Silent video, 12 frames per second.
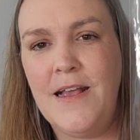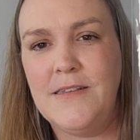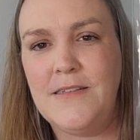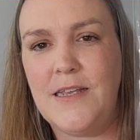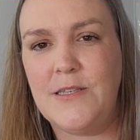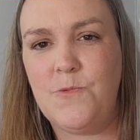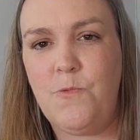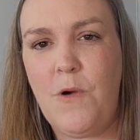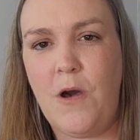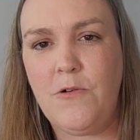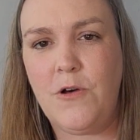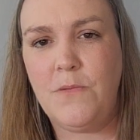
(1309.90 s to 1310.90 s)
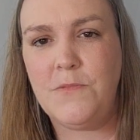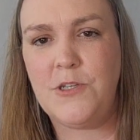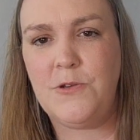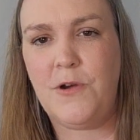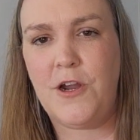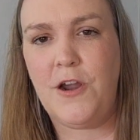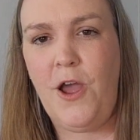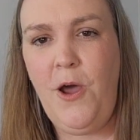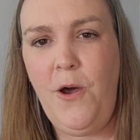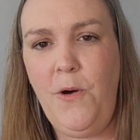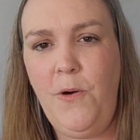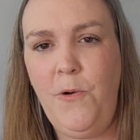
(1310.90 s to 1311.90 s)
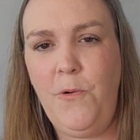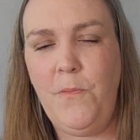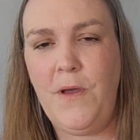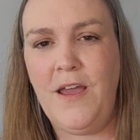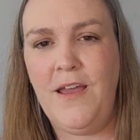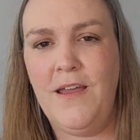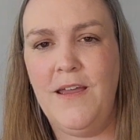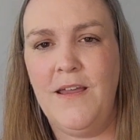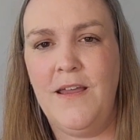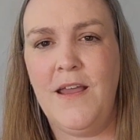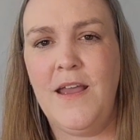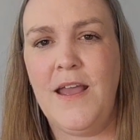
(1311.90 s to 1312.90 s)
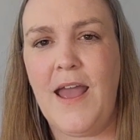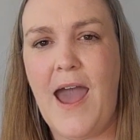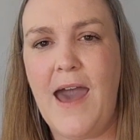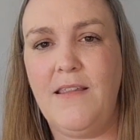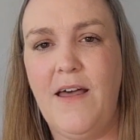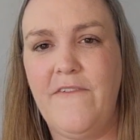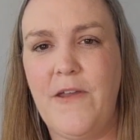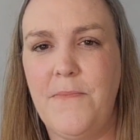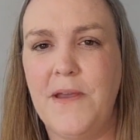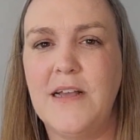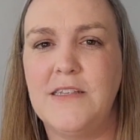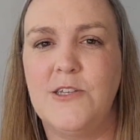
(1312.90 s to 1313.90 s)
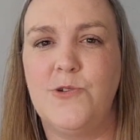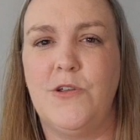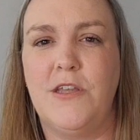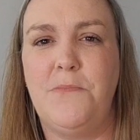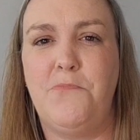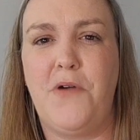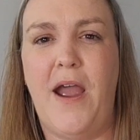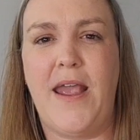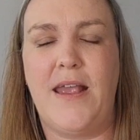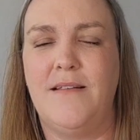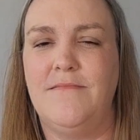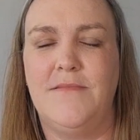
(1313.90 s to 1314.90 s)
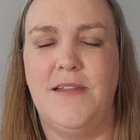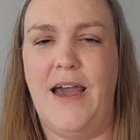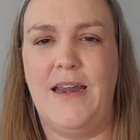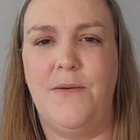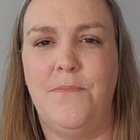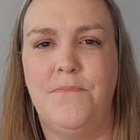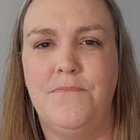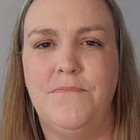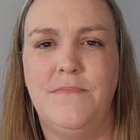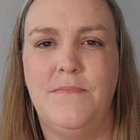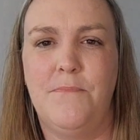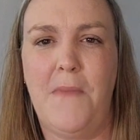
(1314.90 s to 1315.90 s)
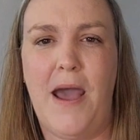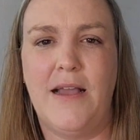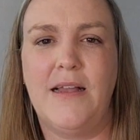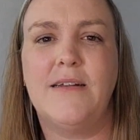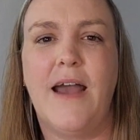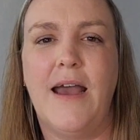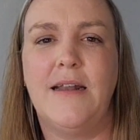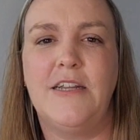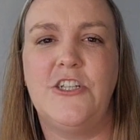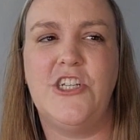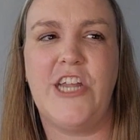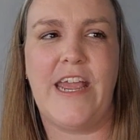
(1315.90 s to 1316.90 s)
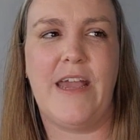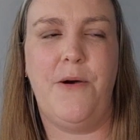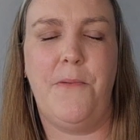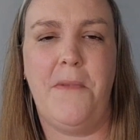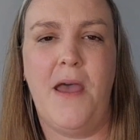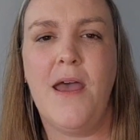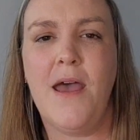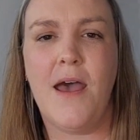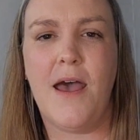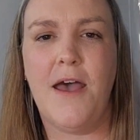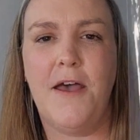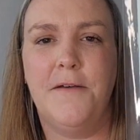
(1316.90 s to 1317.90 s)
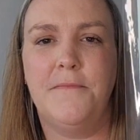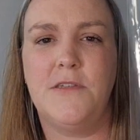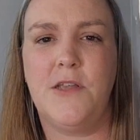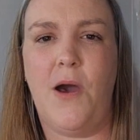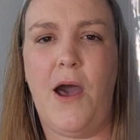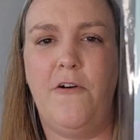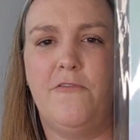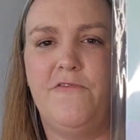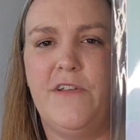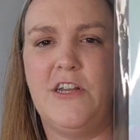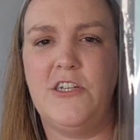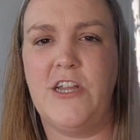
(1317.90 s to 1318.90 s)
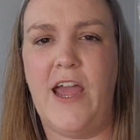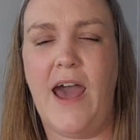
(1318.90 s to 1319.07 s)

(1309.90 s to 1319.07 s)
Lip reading: It says, welcome to our home. I love it because it's really bright and kind of my kind of jam. So I'll finish it.